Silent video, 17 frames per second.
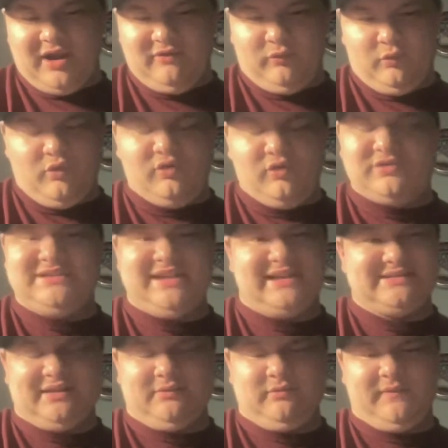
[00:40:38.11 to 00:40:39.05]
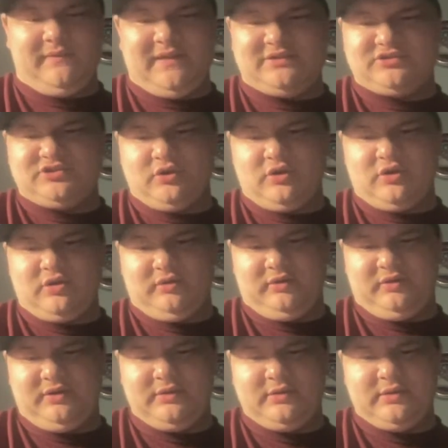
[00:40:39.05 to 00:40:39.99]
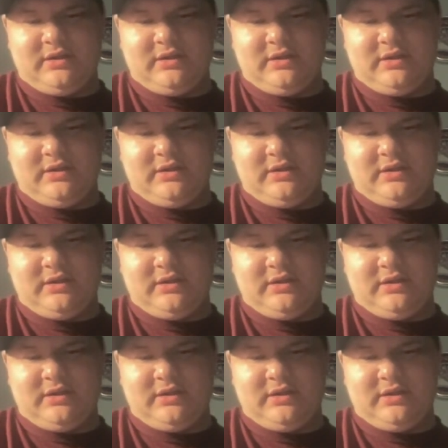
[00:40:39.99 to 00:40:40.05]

Eye Rules. Yes, I love that song.